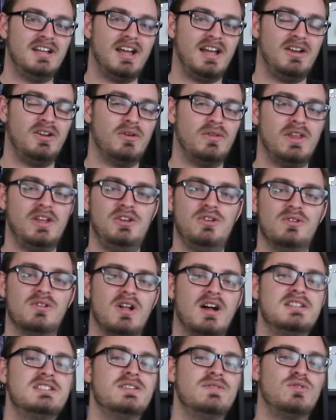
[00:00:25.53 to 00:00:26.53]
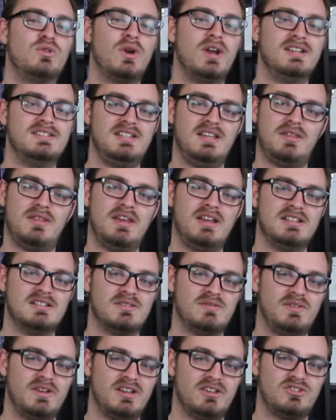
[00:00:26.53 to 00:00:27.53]
I know they do lots of crazy
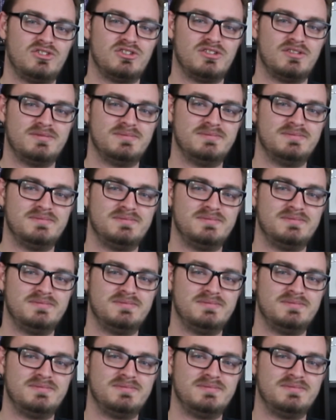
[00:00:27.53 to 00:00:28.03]
things, fish.